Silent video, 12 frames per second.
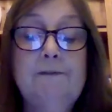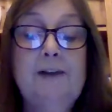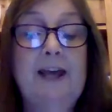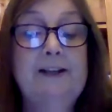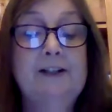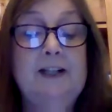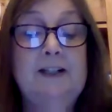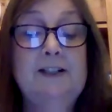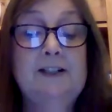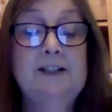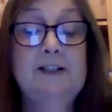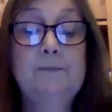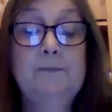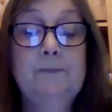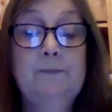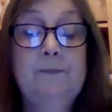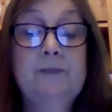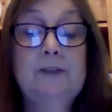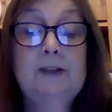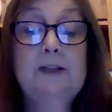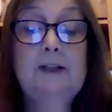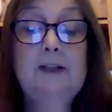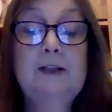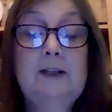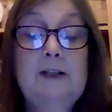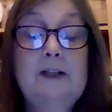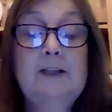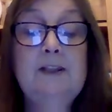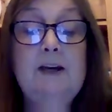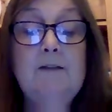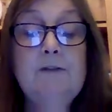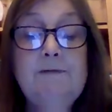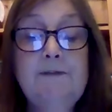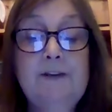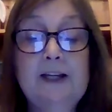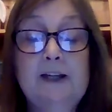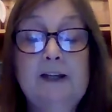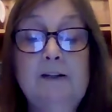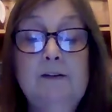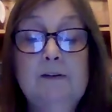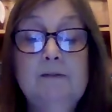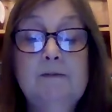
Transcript: flatness. The other figure,